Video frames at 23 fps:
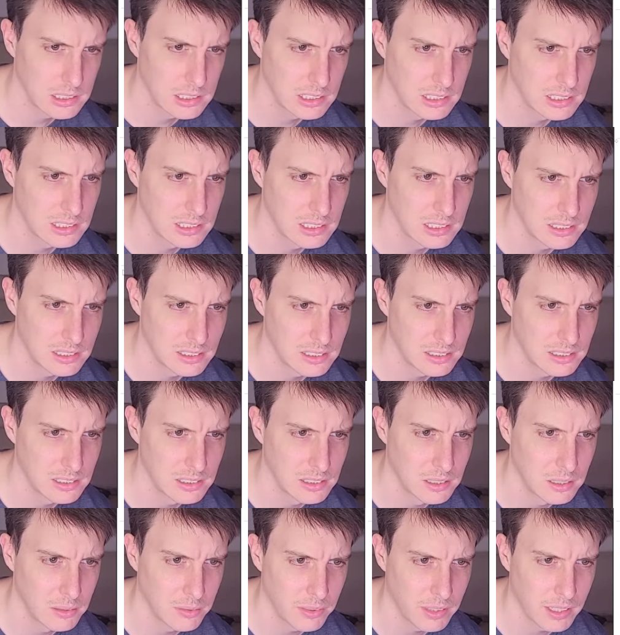I don't
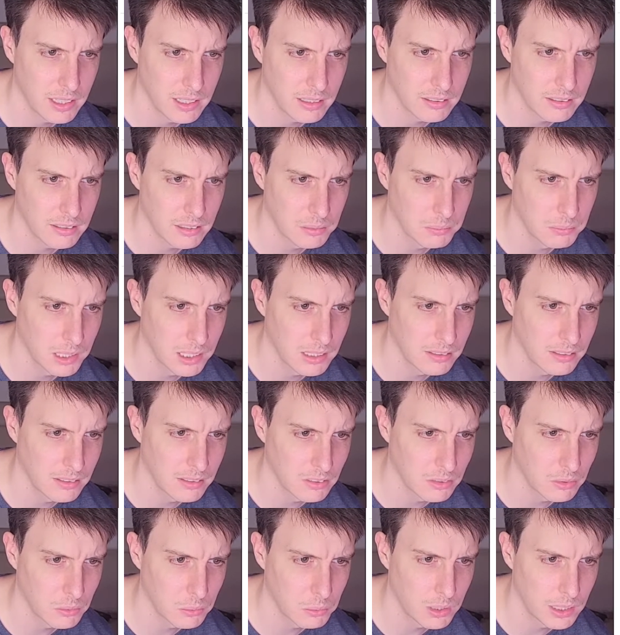know if that actually means
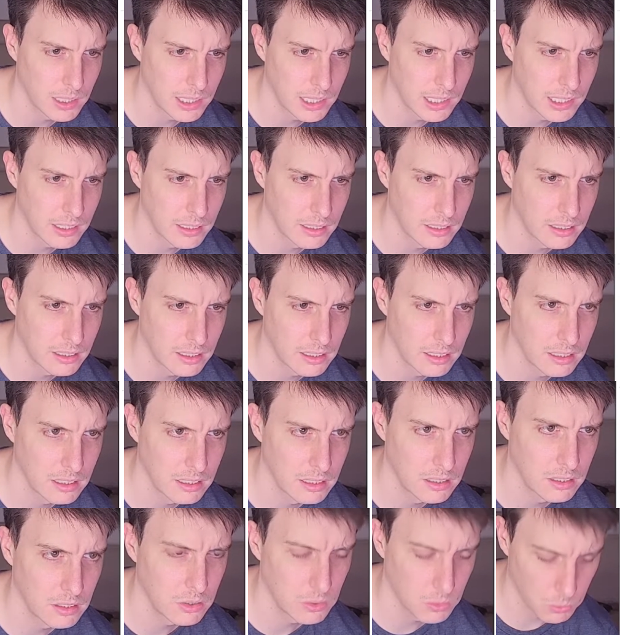there's a Y in it.
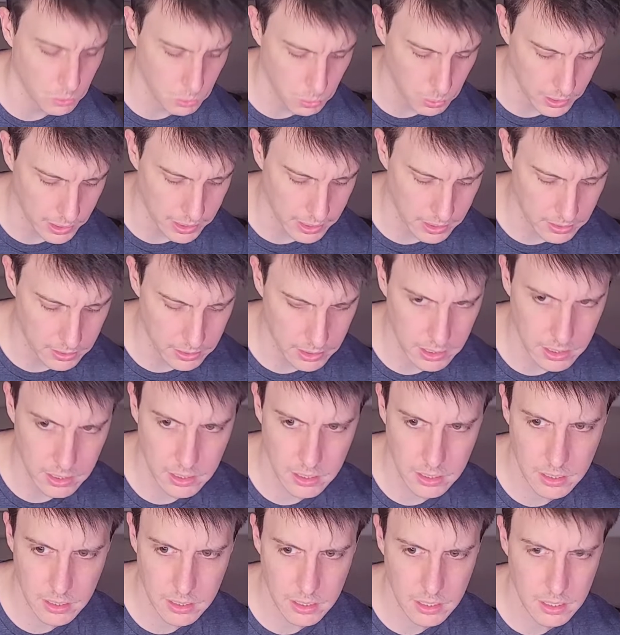
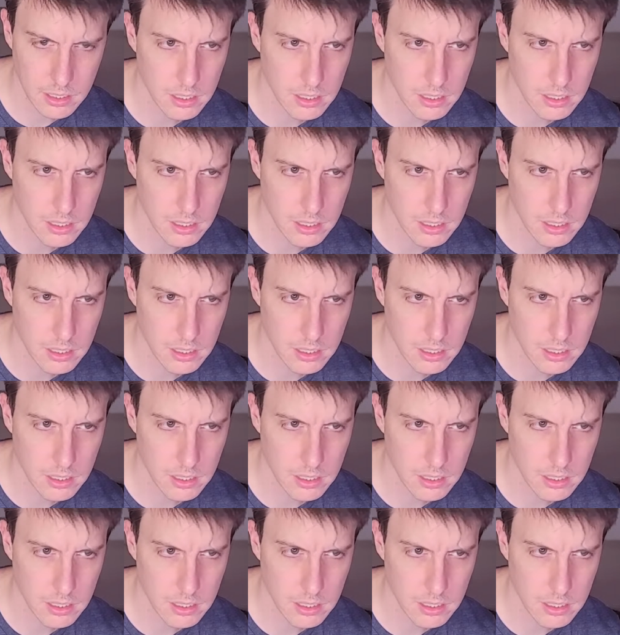Wary.